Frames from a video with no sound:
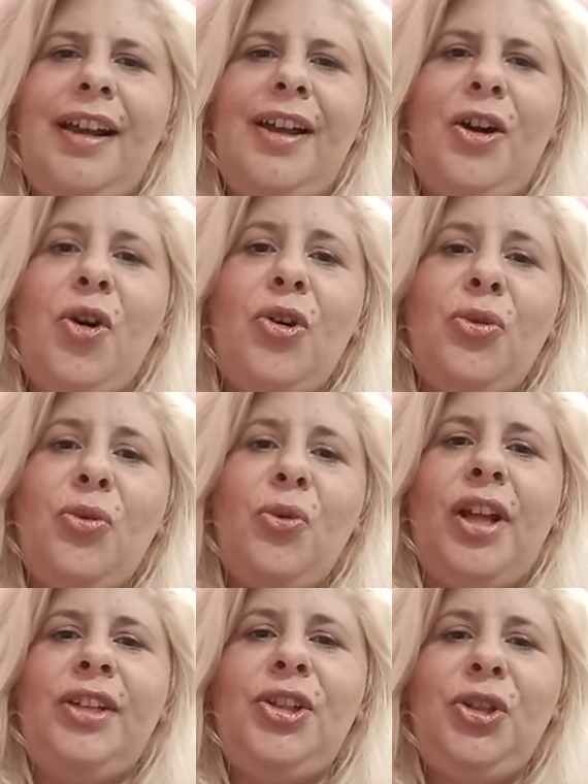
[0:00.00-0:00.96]
on
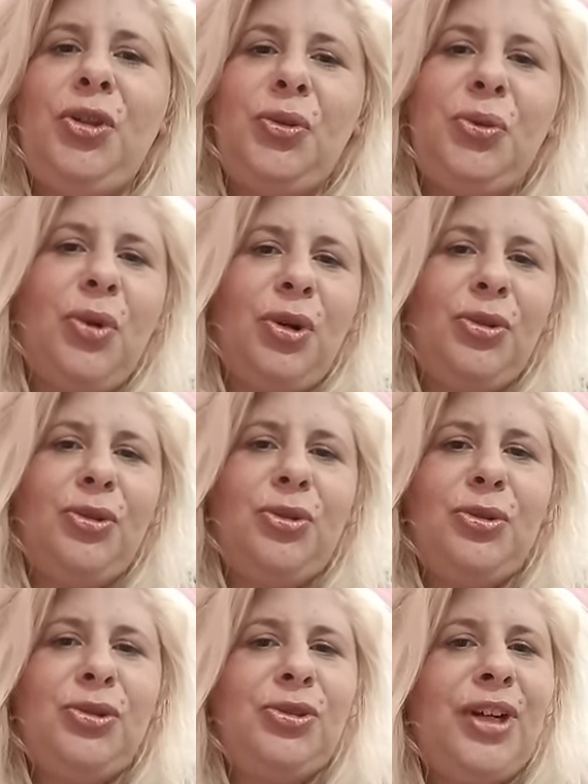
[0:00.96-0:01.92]
what you want
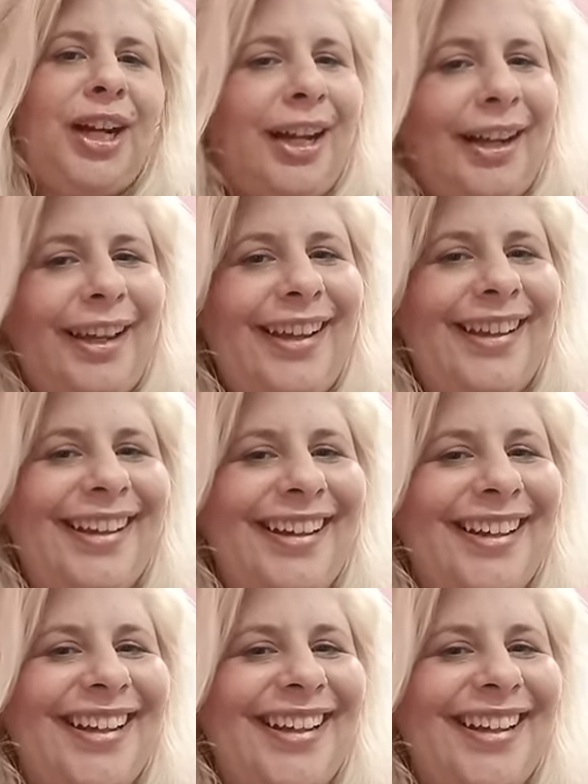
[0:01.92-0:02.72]
to try.